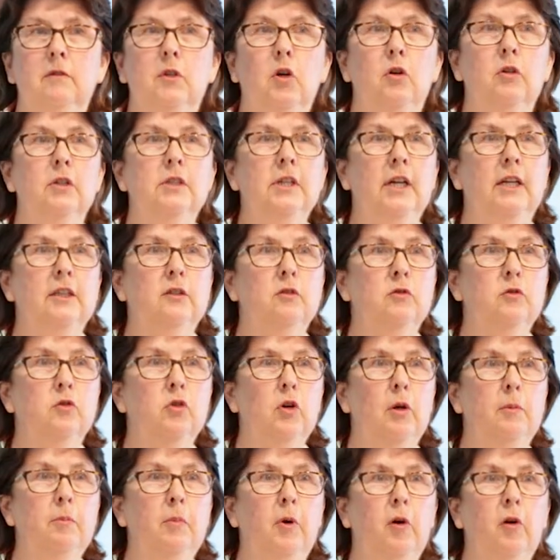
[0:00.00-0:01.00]
Contact will
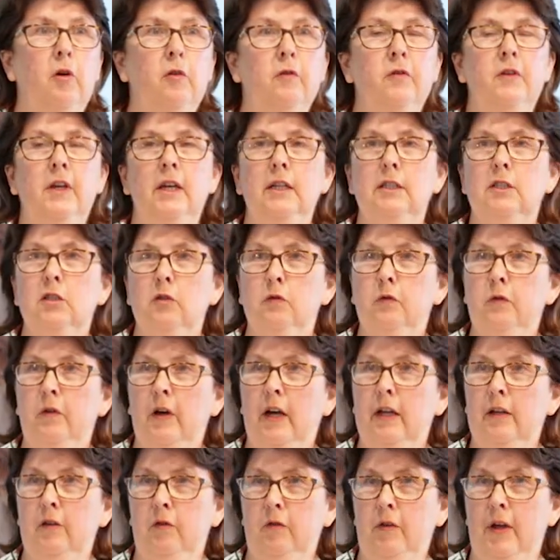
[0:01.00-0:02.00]
drop off, kids will
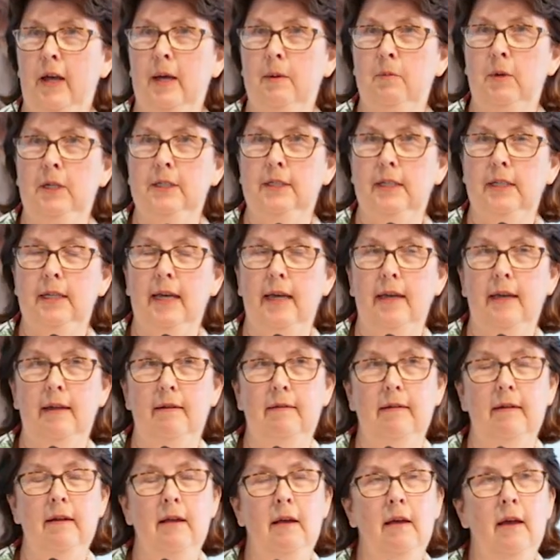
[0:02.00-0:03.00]
find families
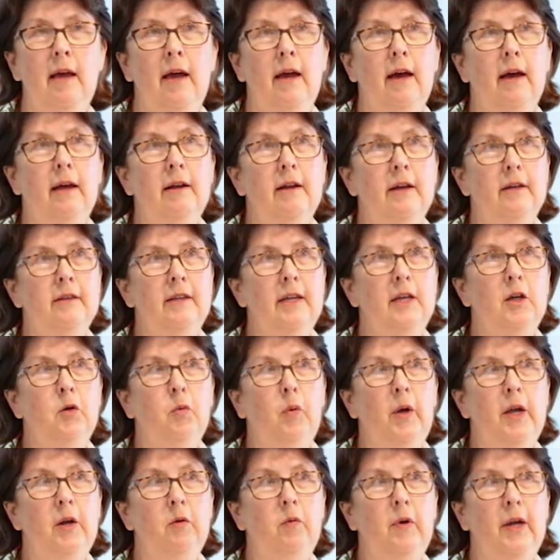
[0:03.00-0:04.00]
again, and I think
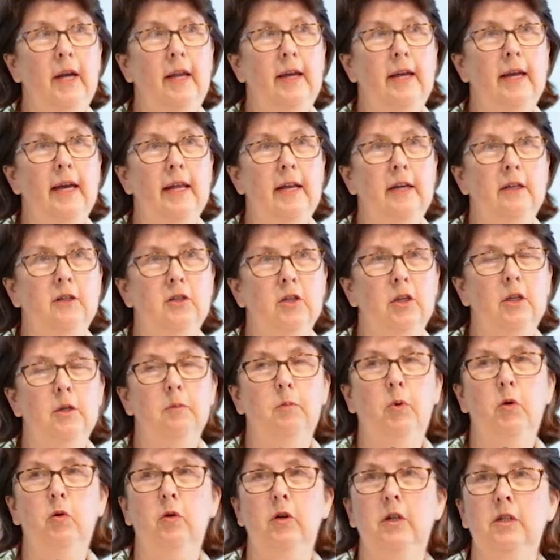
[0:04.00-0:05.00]
we're really getting to the
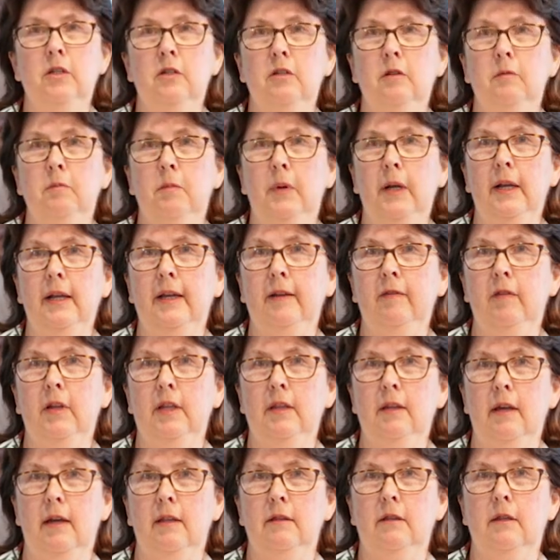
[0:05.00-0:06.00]
point of
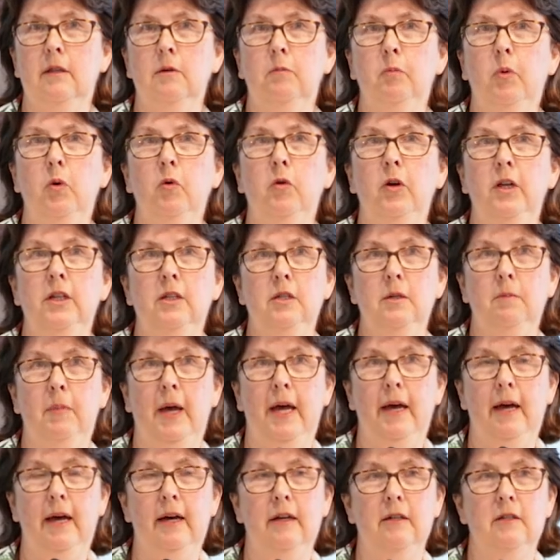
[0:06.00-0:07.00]
believing that the point
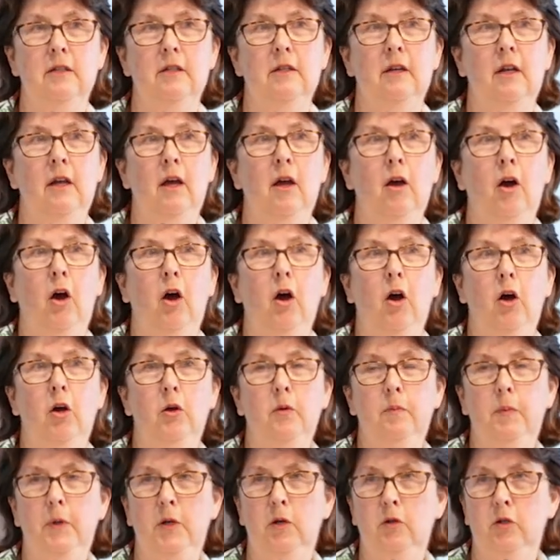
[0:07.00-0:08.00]
about
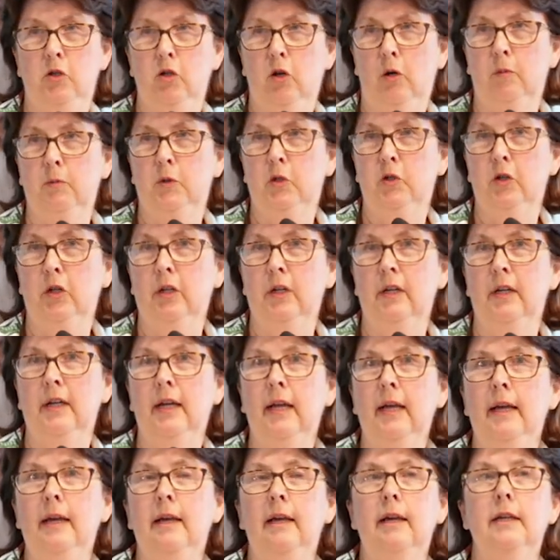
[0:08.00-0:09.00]
open adoption
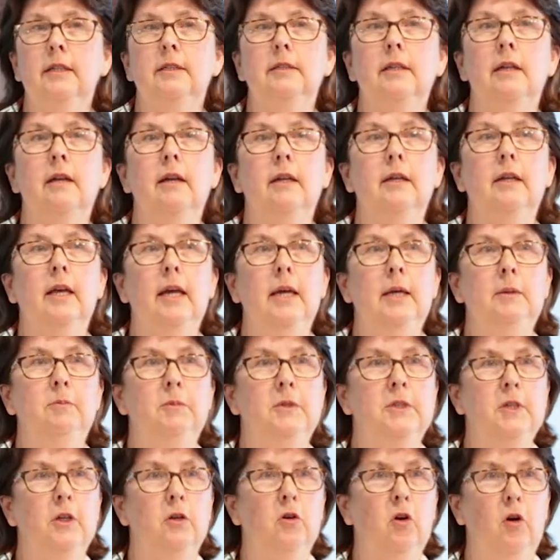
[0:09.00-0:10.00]
is that it
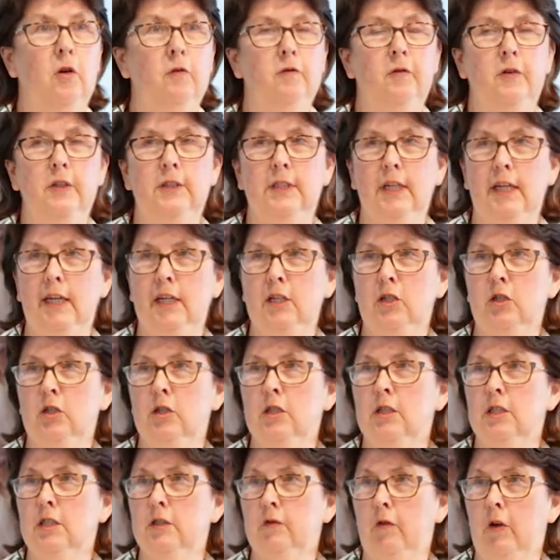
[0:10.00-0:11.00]
keeps the
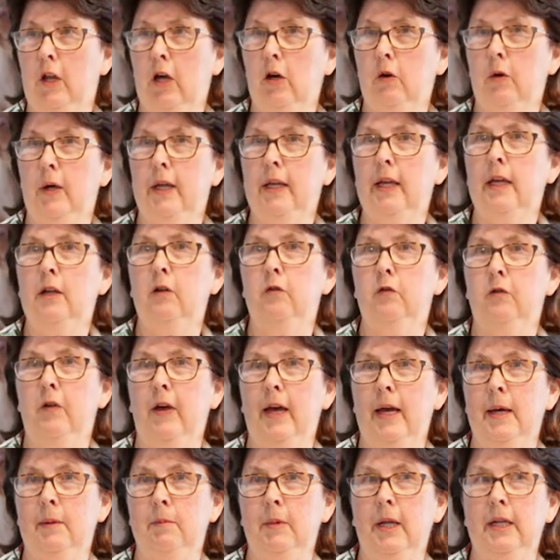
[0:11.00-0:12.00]
conversations flowing in
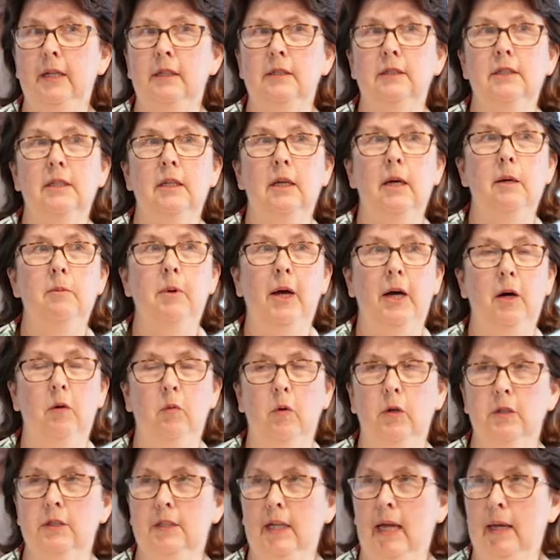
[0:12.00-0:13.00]
families about
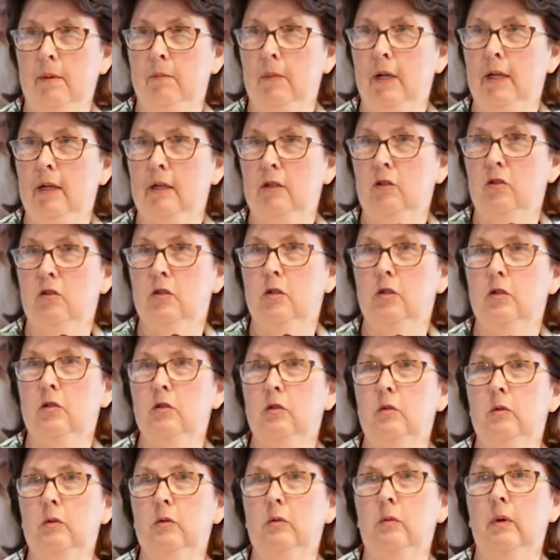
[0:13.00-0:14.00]
what's happening
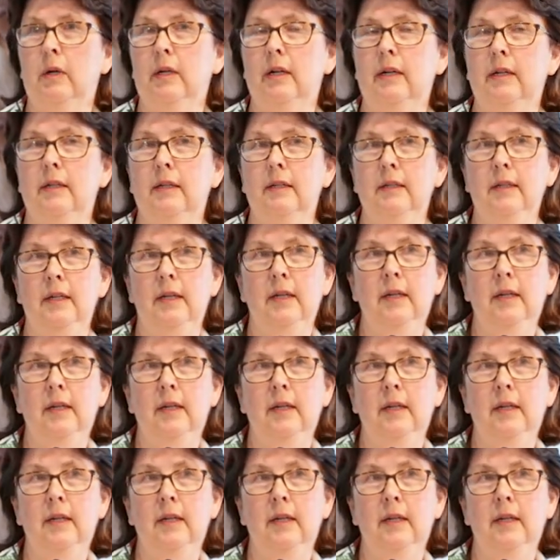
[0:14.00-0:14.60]
to